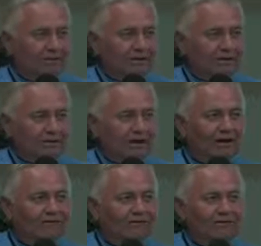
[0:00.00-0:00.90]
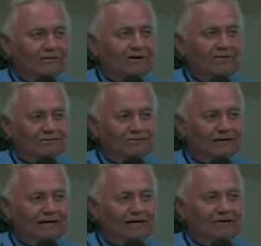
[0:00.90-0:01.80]
but the doctors are
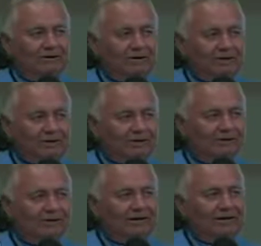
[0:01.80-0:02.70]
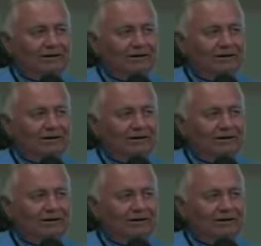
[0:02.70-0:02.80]
afraid to give